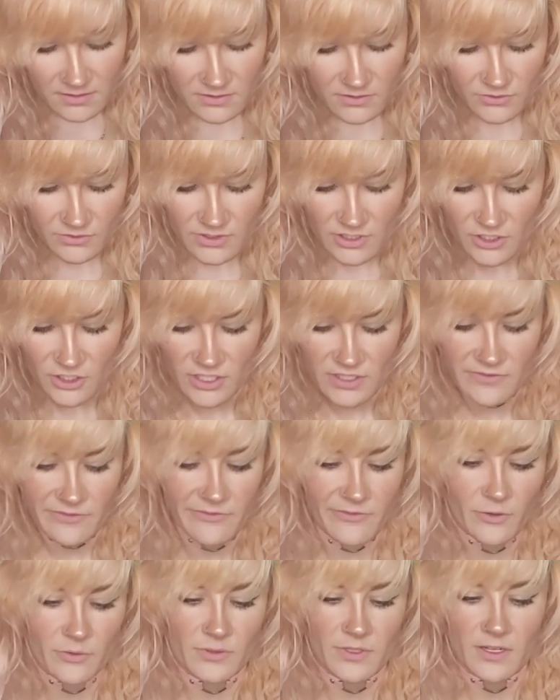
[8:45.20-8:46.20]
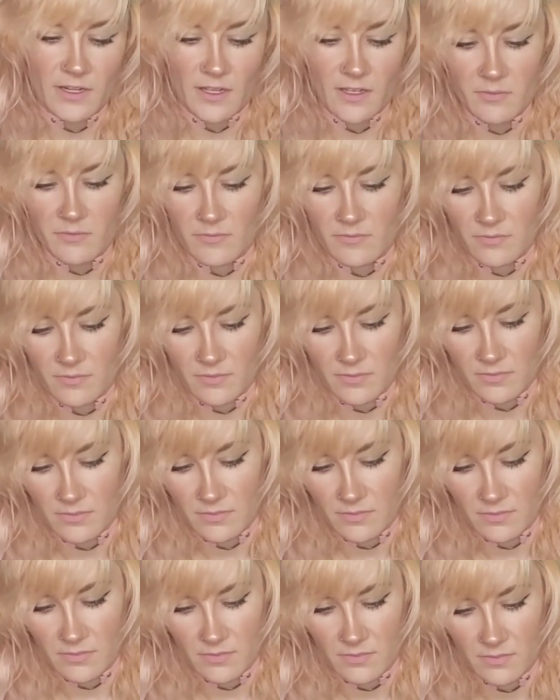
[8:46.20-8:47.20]
So is it just folded up?
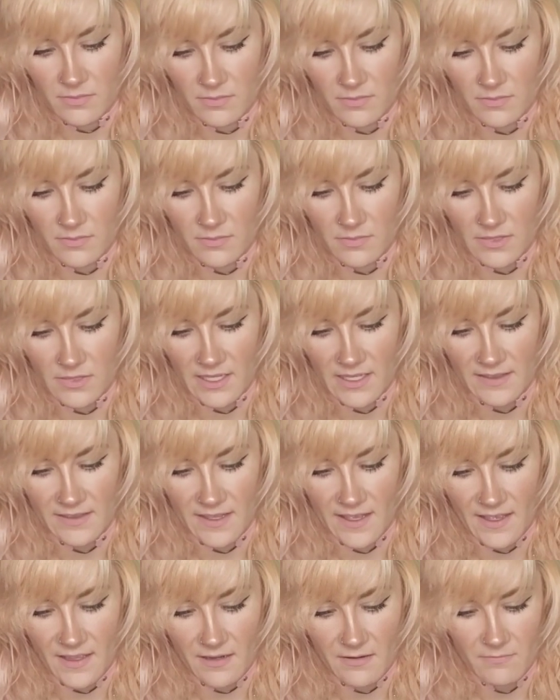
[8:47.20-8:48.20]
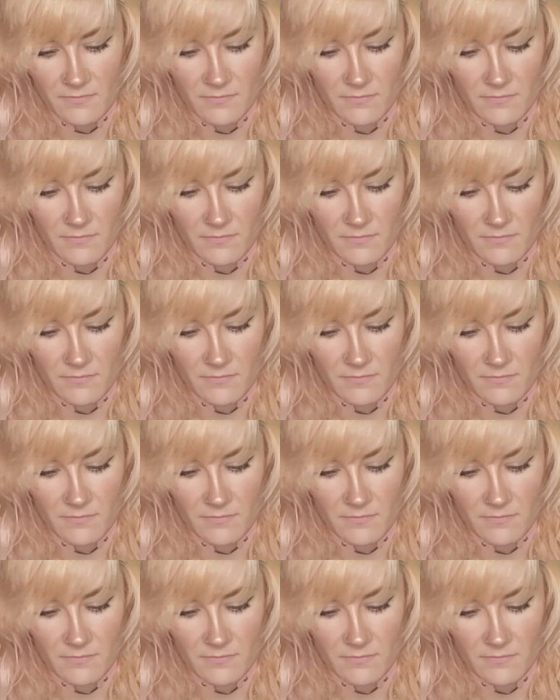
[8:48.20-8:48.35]
Like that?